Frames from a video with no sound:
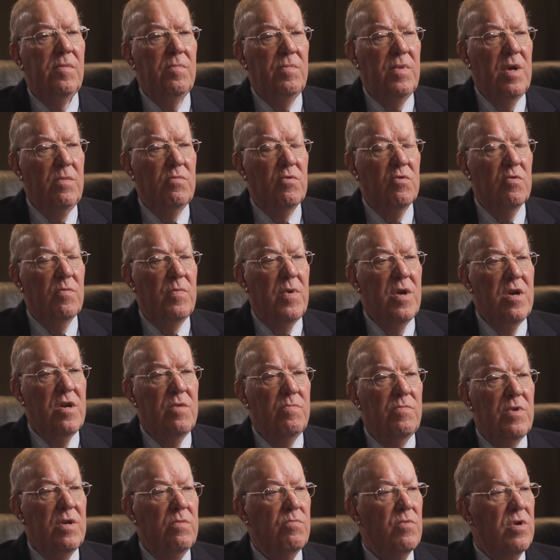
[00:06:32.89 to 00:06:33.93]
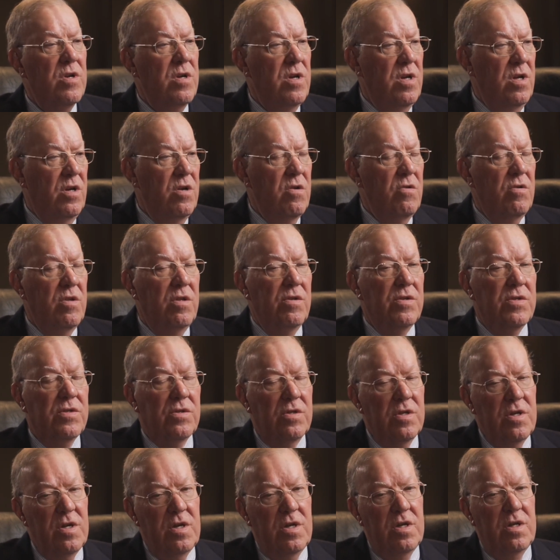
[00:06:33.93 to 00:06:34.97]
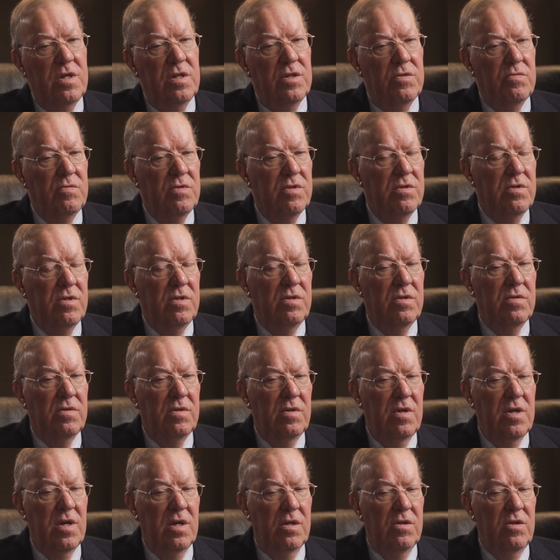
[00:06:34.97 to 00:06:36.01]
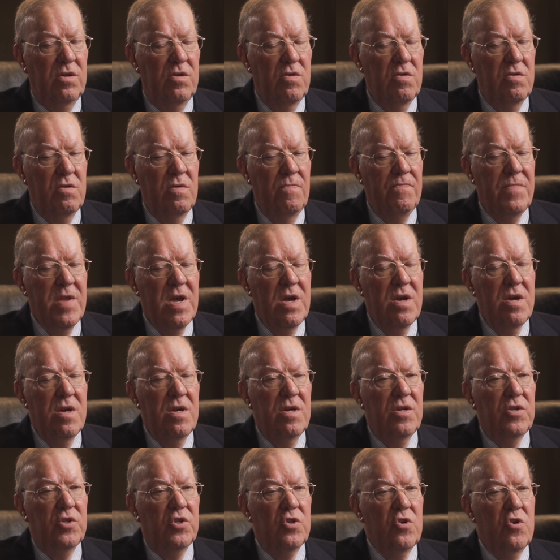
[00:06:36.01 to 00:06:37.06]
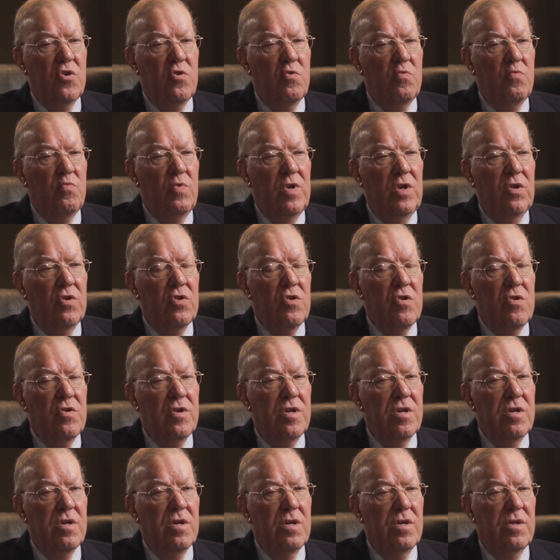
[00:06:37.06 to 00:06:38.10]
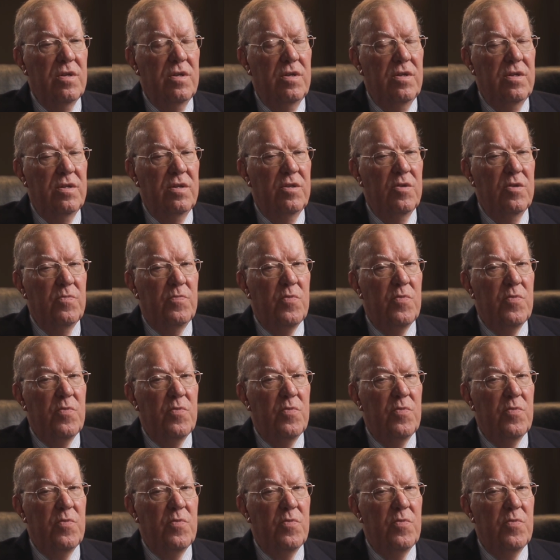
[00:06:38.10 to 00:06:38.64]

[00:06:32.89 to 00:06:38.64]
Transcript: People were paying big money to go to this thing, and this was a, I could go. So we learned uh, the